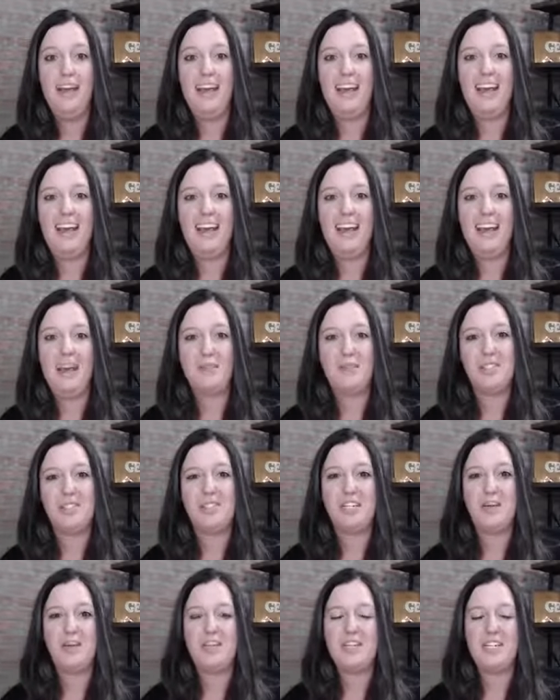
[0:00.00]
And Amber's
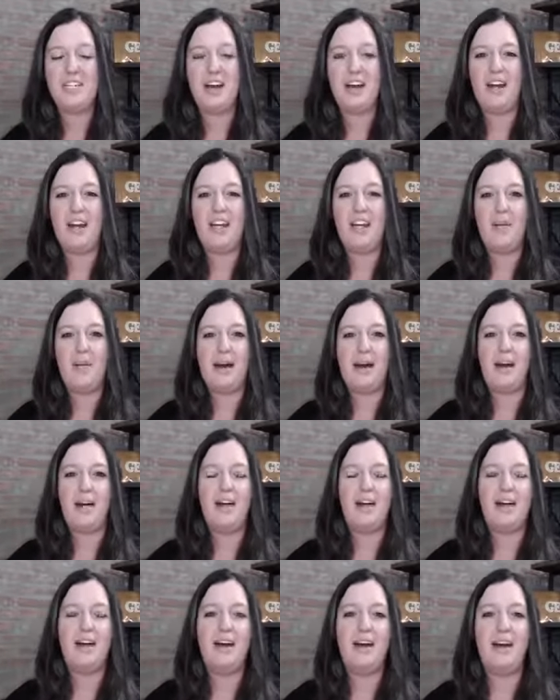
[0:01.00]
going to be talking
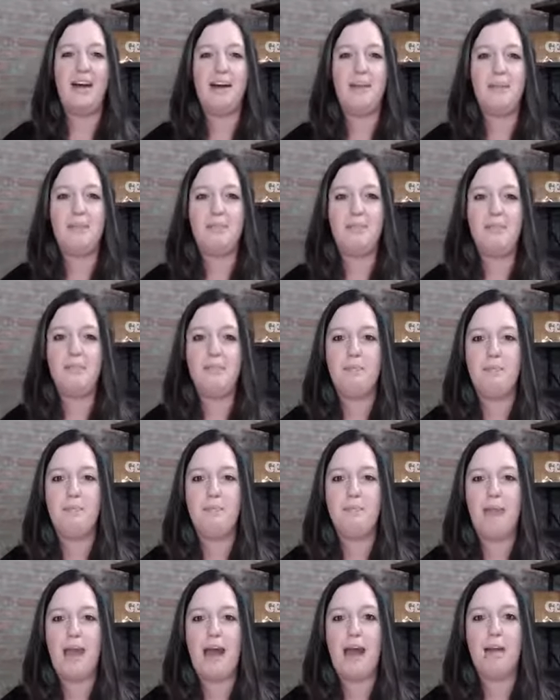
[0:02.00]
about um,
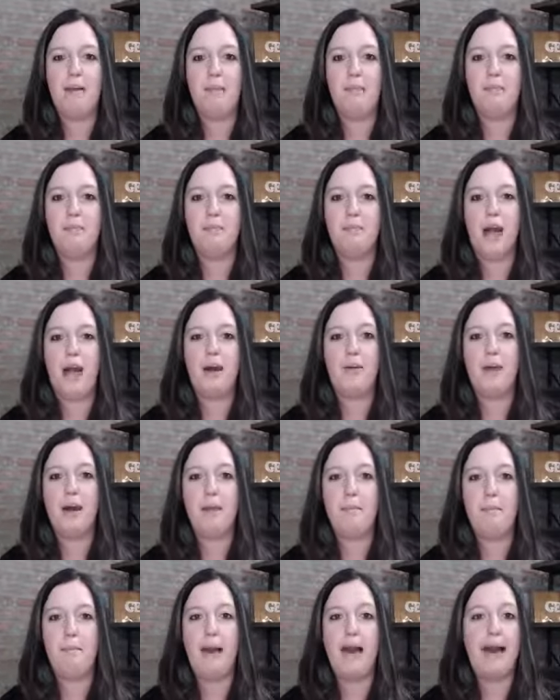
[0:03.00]
how to how to
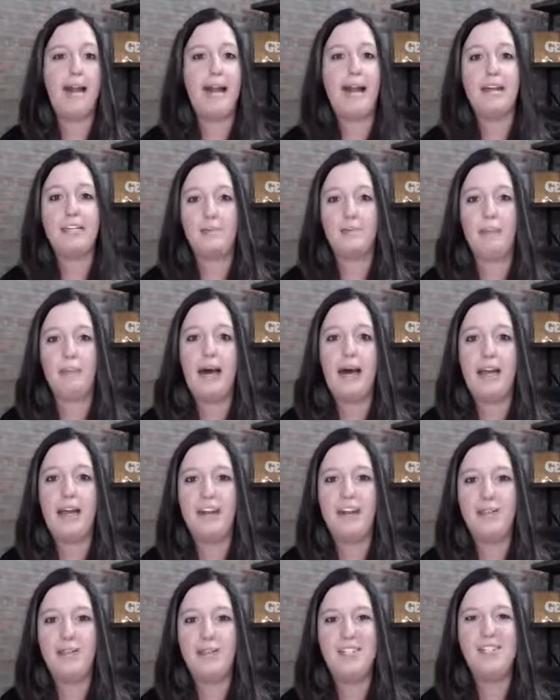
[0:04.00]
write badass
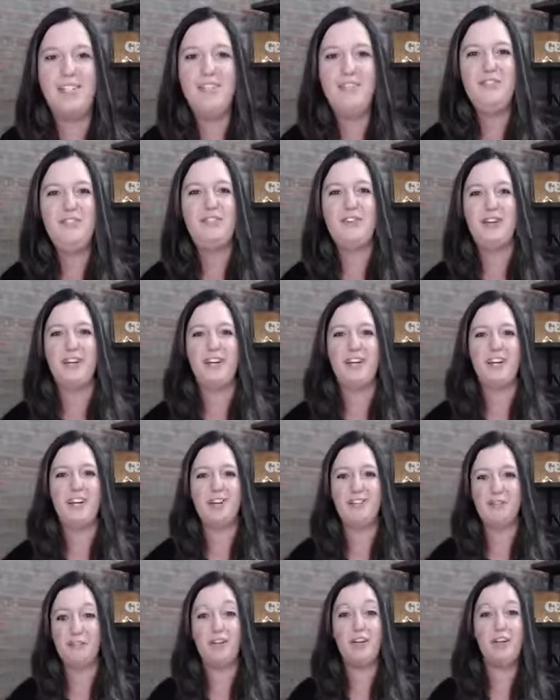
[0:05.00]
bios for
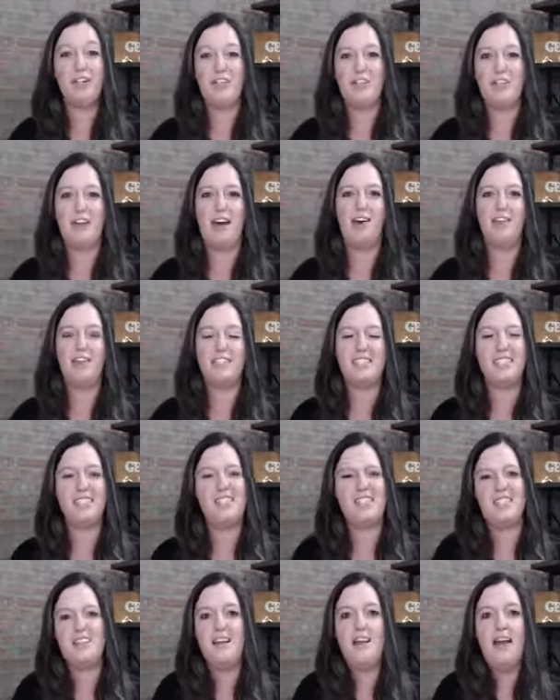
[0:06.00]
your for yourself, because
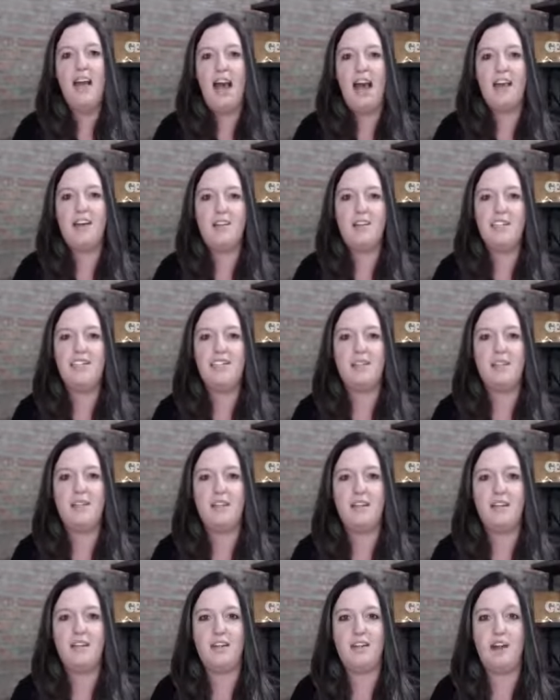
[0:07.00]
that's I know that's something
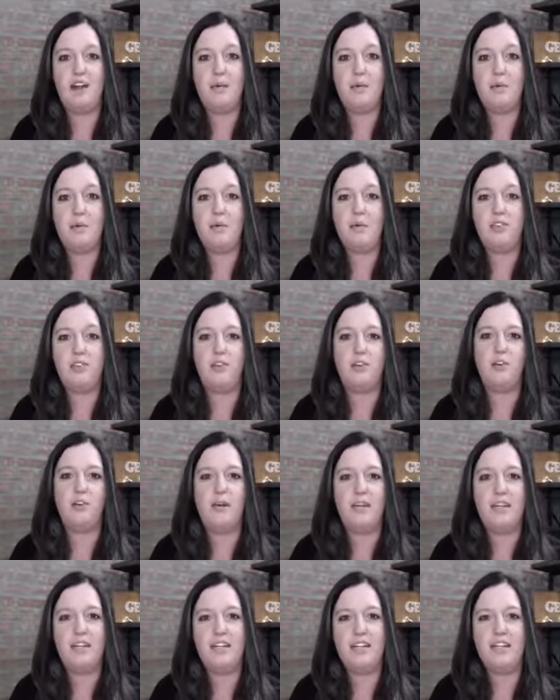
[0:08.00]
that a lot of people struggle
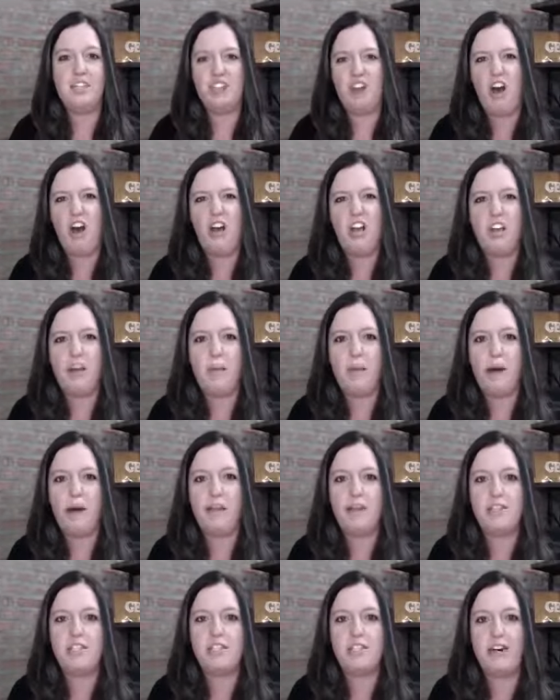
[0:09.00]
with. Like, talking about
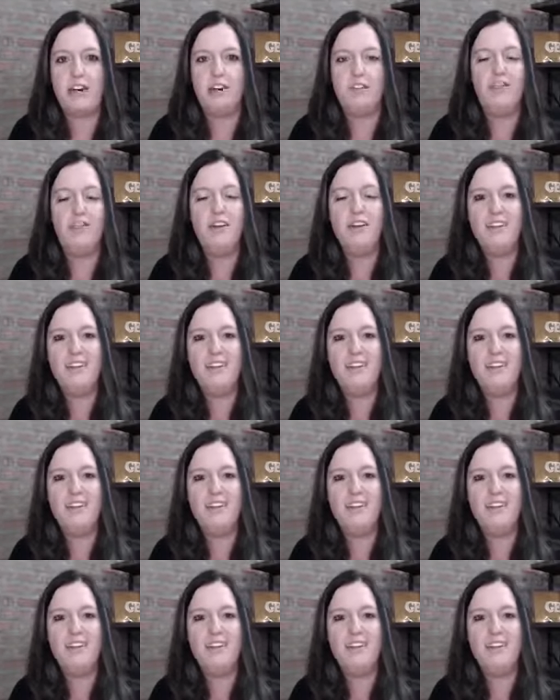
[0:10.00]
yourself